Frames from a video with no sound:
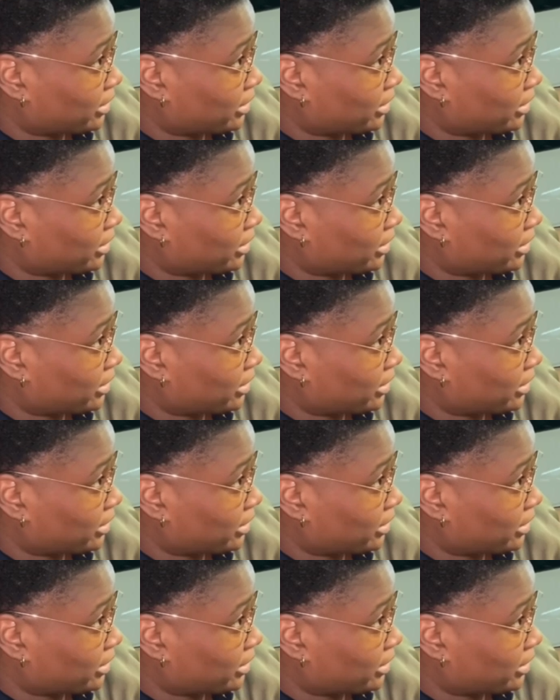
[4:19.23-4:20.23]

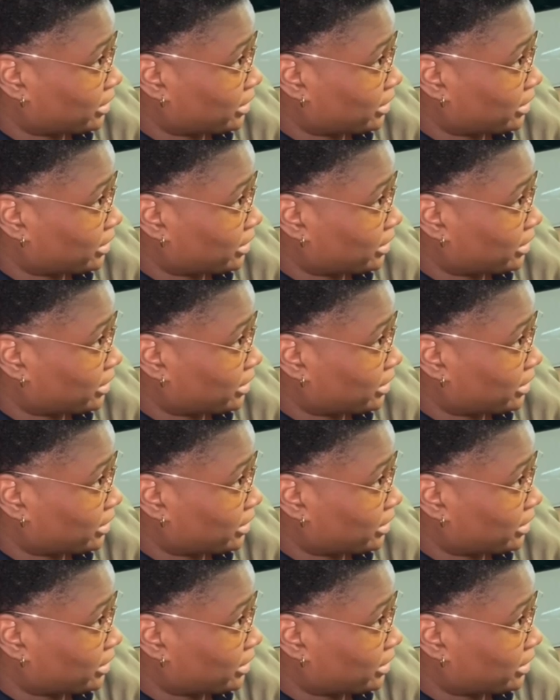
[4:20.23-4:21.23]

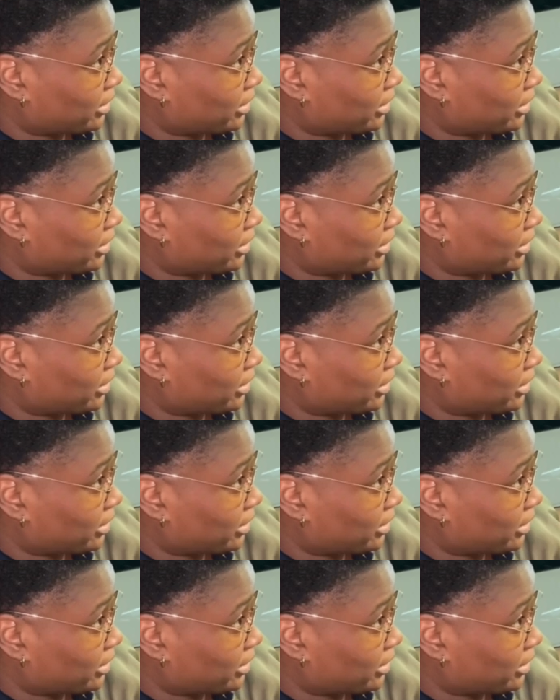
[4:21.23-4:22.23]

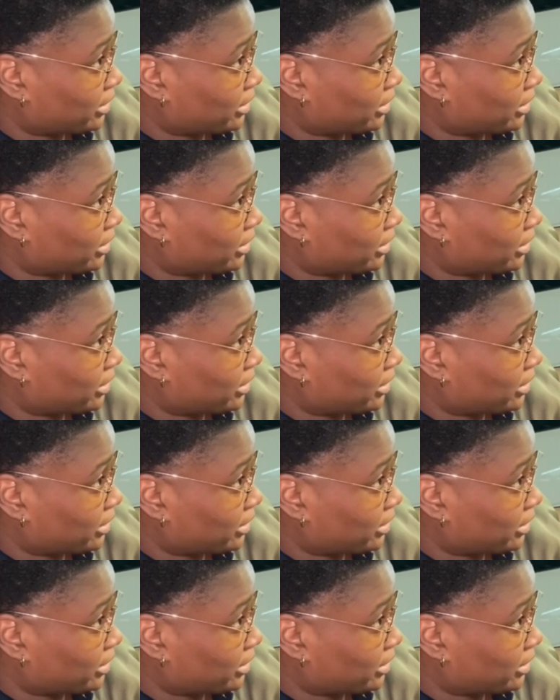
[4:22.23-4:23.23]

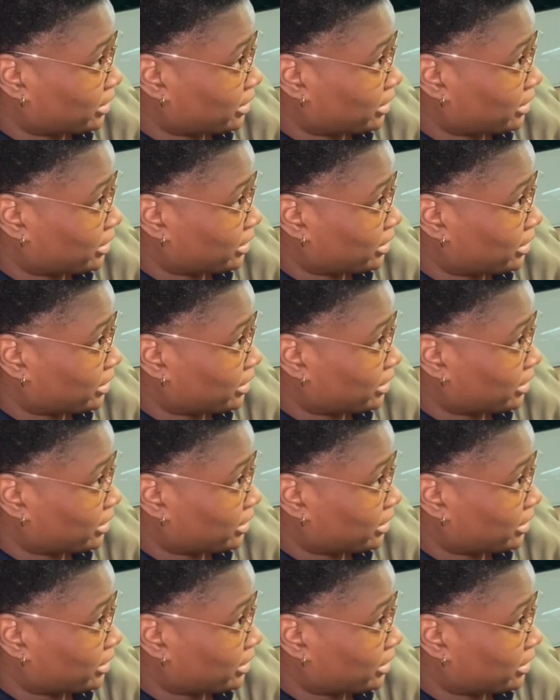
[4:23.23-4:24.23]

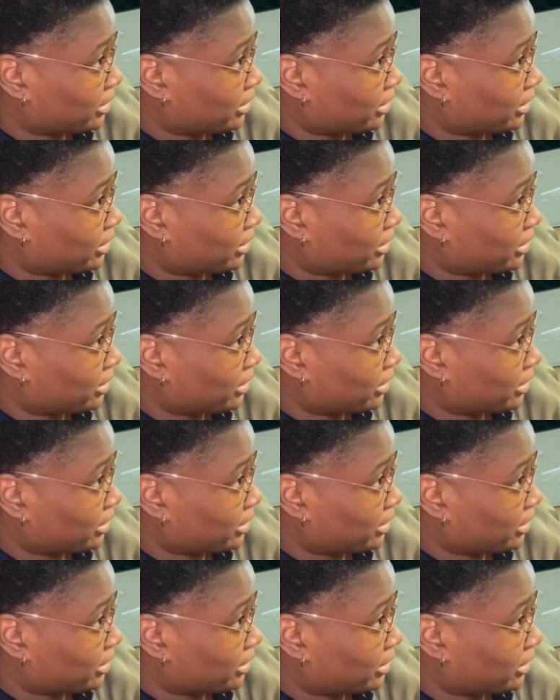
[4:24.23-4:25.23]

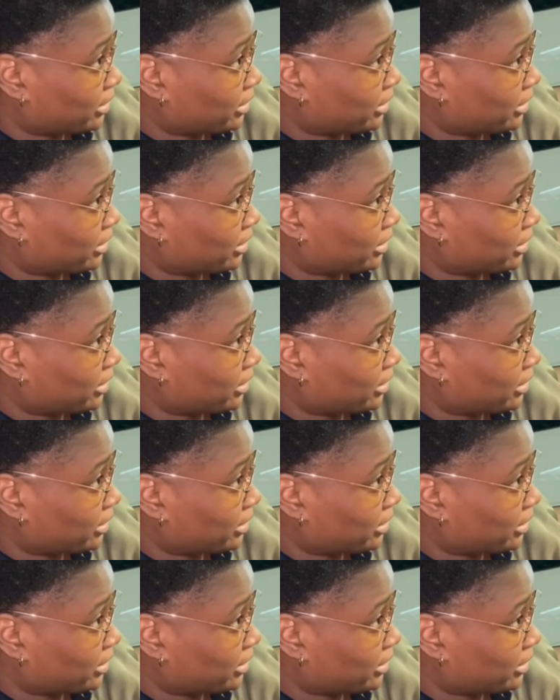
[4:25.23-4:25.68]
(not speaking)